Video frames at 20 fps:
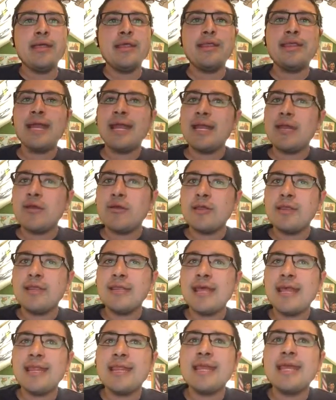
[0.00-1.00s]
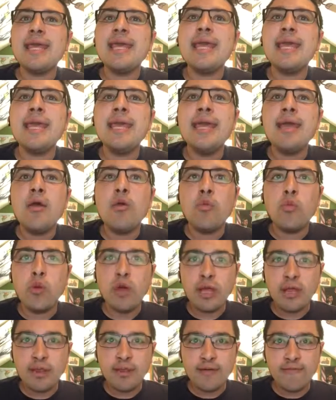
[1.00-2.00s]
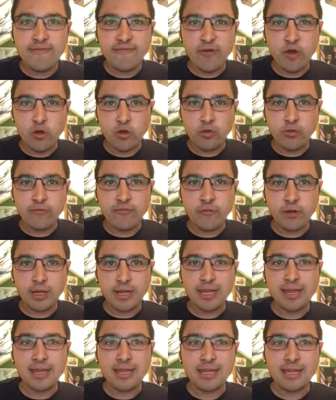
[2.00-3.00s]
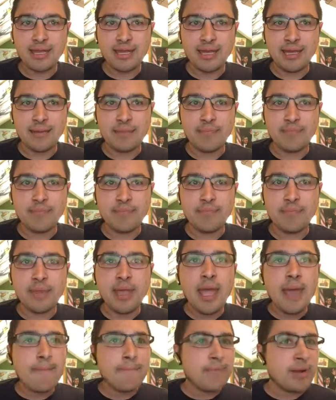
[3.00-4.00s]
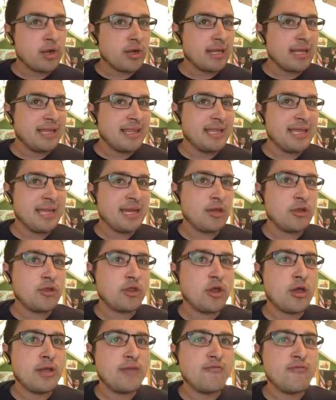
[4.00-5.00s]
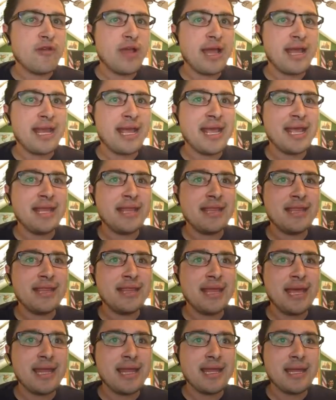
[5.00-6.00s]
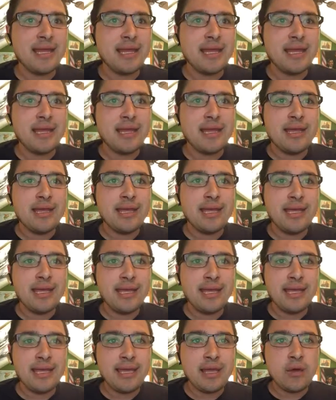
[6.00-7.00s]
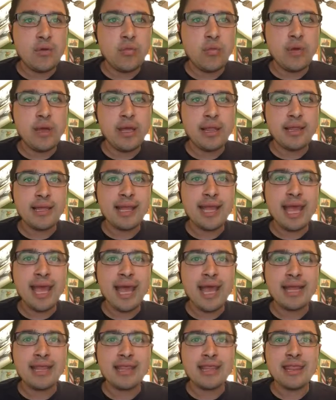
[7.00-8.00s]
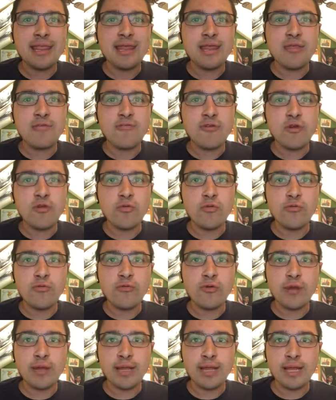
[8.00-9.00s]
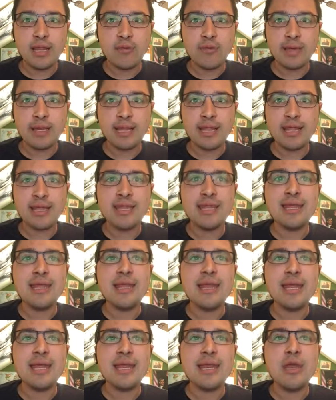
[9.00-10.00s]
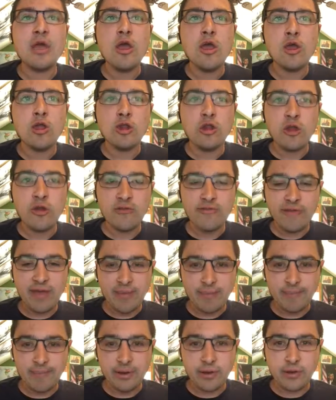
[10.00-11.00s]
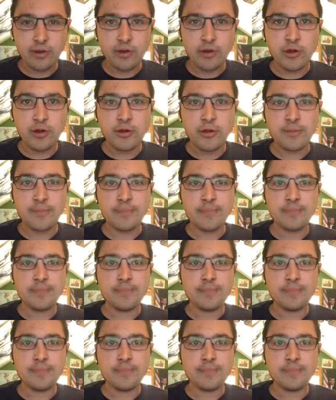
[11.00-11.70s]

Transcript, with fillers: Sanders says he will vote for Clinton. Bernie Sanders on Friday said he will cast his vote for Hillary Clinton in November.